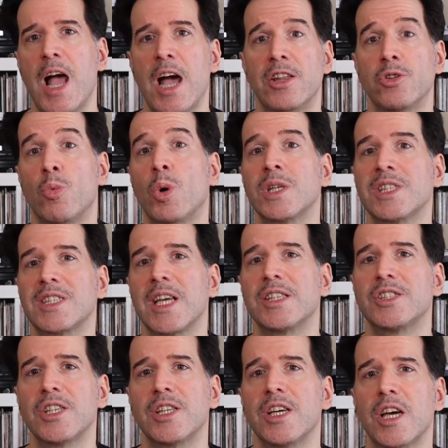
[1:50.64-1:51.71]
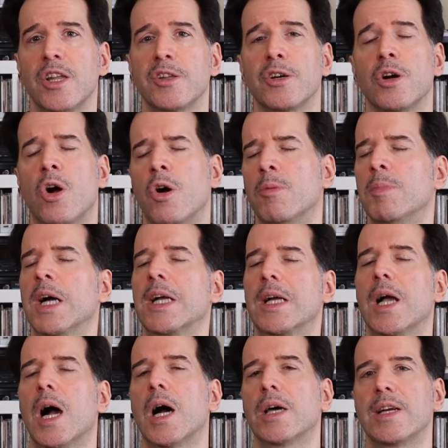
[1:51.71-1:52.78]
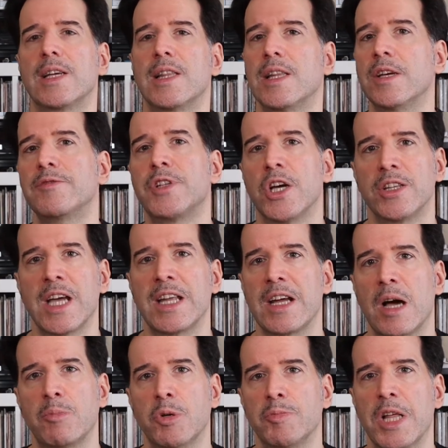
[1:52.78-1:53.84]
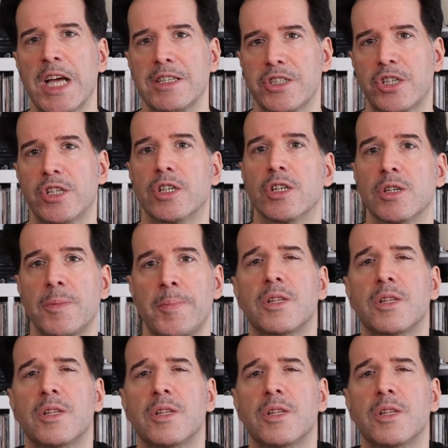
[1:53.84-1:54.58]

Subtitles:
and the one said to the other, "Oh my god, I lived on that album last year."